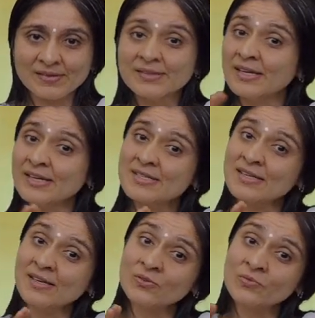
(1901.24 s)
Direct
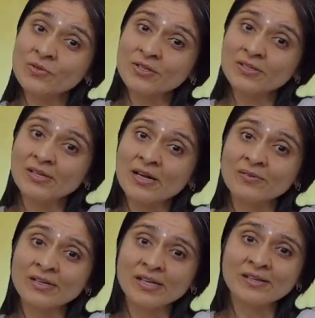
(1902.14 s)
seeing of what? Now
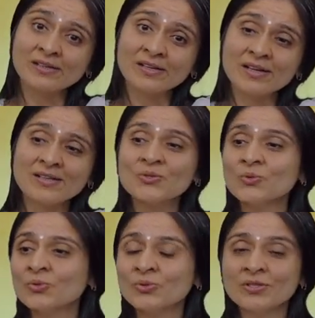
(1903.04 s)
I recognize,
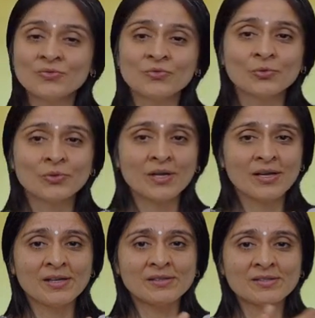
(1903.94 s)
oh, it's
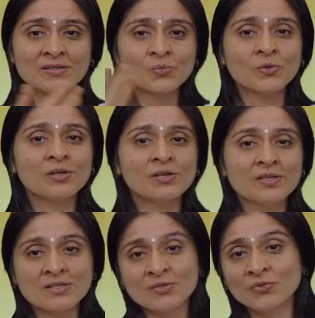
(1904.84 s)
futile. This world
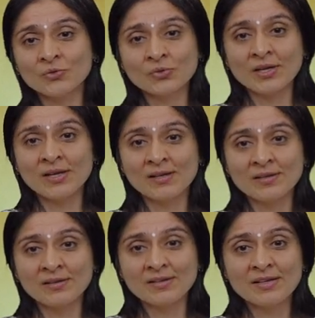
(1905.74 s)
is futile.
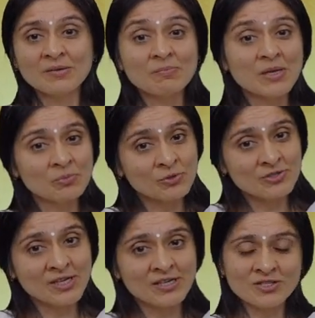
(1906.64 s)
My
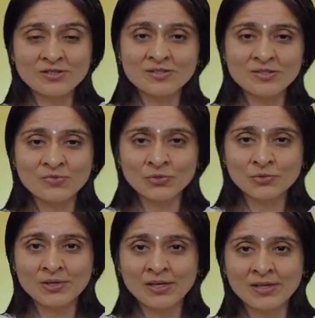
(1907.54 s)
projection is
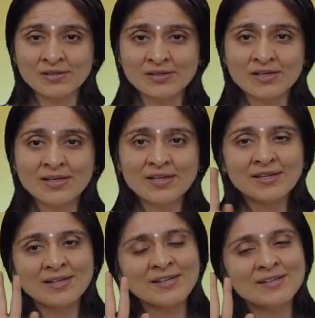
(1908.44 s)
futile.
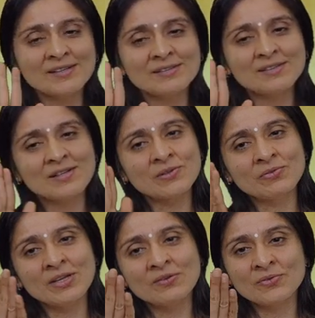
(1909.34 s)
Can I turn
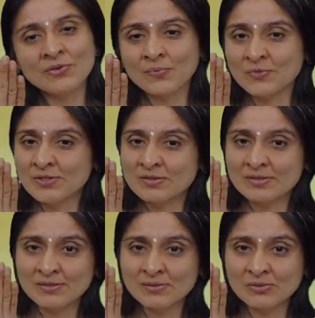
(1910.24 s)
away from this
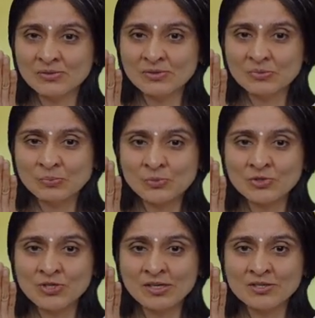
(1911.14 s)

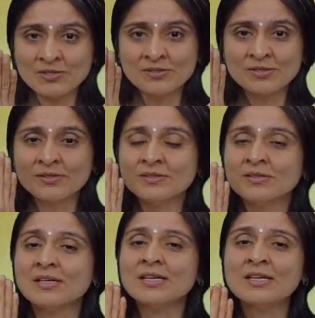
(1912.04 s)
projection?
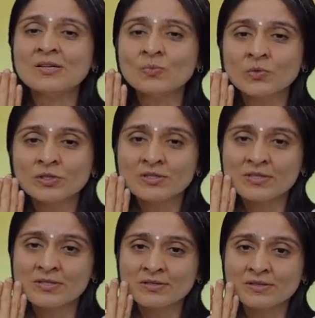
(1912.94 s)
Turn
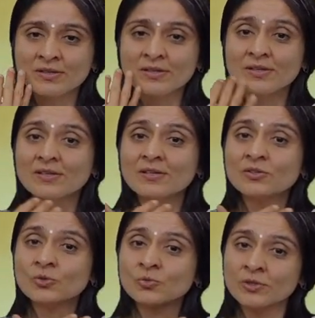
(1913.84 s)
inwards
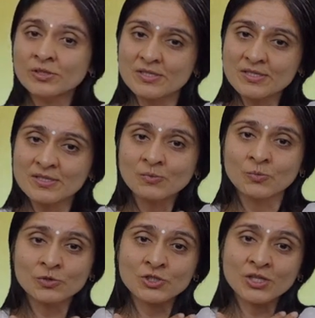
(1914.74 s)
towards the
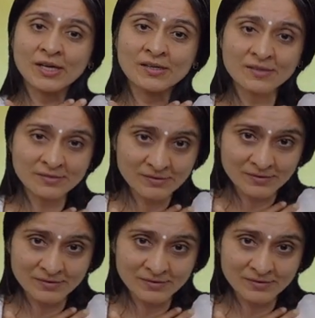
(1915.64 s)
projector,